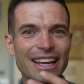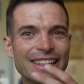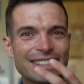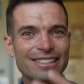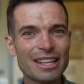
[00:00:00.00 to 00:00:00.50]

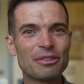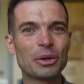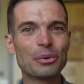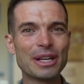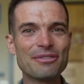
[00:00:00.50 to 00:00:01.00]
these living
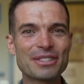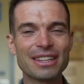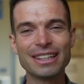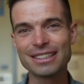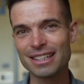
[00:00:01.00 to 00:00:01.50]
reefs that
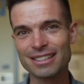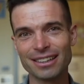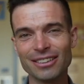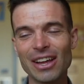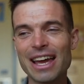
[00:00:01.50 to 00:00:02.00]
exist in
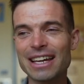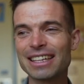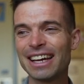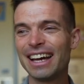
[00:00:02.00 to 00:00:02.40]
the lake.